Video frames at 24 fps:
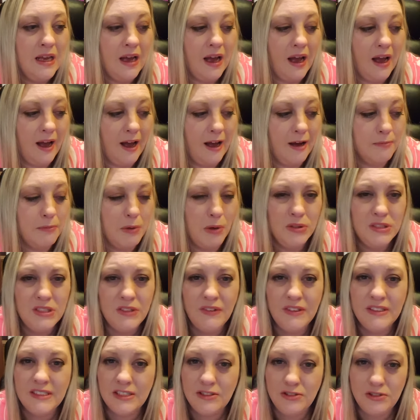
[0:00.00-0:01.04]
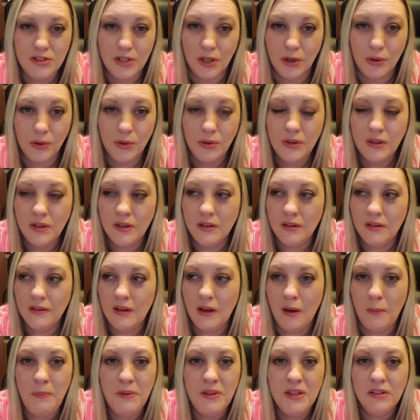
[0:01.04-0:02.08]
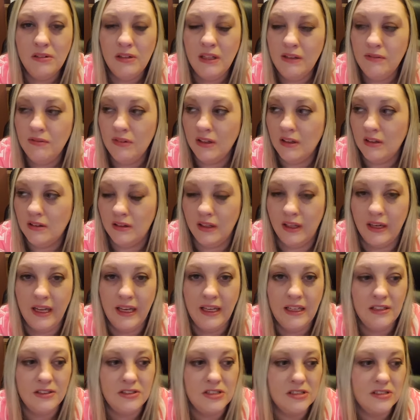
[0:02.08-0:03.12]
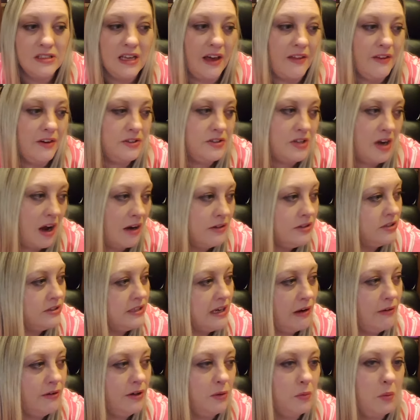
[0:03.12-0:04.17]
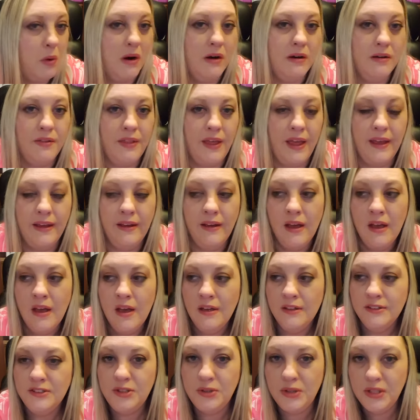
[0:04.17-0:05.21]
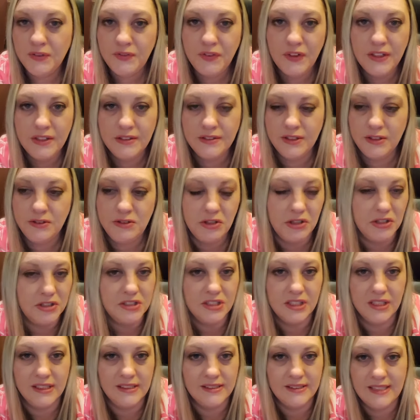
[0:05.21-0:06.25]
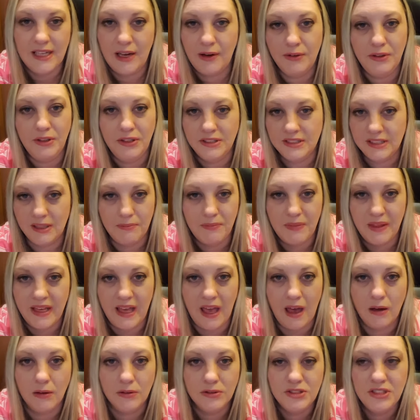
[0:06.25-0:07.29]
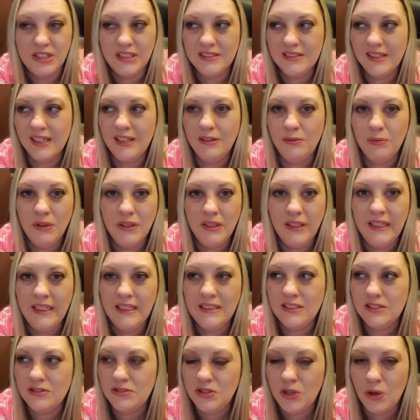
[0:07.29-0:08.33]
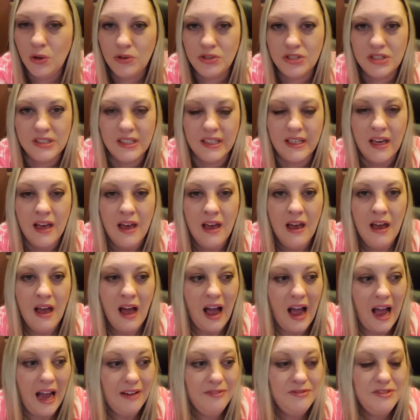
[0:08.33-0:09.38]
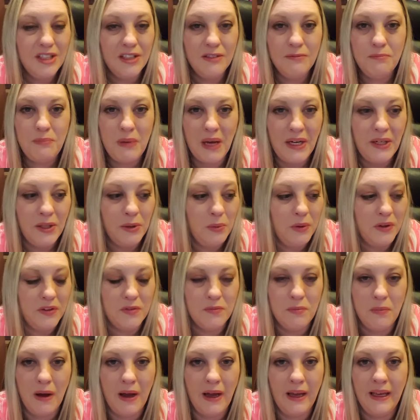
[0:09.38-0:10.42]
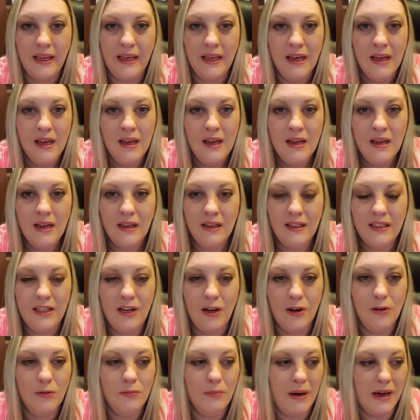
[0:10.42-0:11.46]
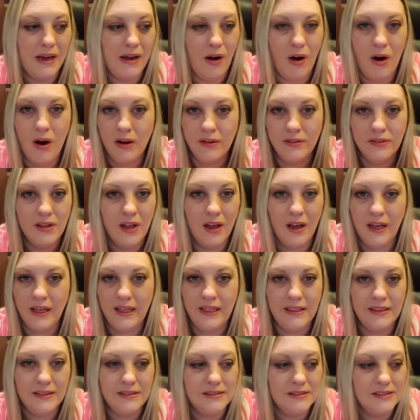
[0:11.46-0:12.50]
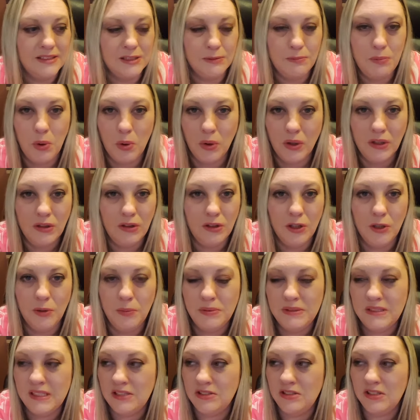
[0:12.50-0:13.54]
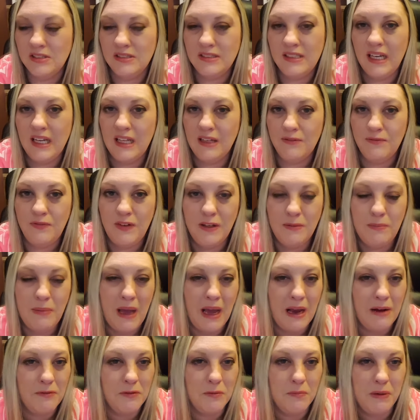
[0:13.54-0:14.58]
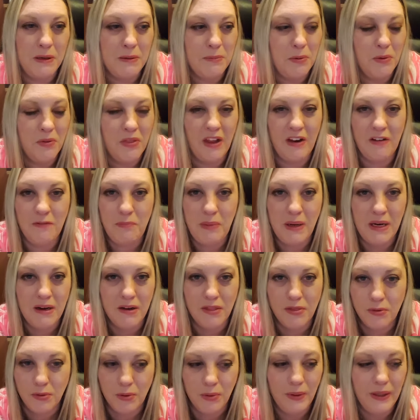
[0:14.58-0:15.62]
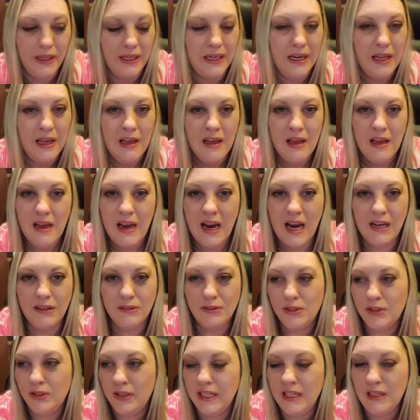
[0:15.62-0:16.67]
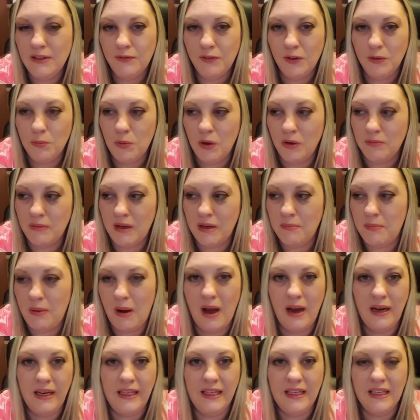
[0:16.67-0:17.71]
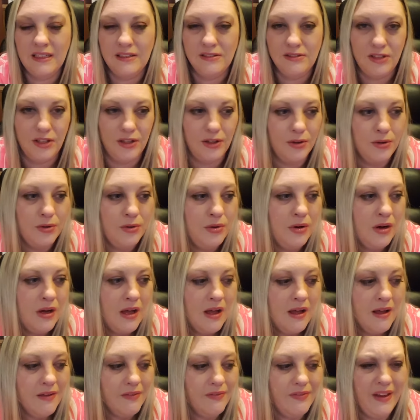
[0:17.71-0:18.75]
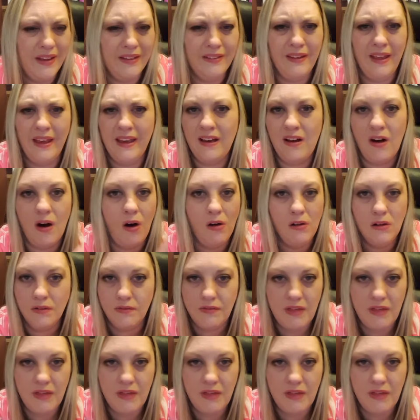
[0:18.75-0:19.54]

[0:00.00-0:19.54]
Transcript: Most of it's a joke. Up at the Cleveland Clinic, she's got her doctor telling her one thing, 2 different nutritionists telling her something else. She's like, really? It's a joke? She's like, I've done better with my you know, my online support groups and just getting feedback from people that have been through it and learning from what my body can do than like all of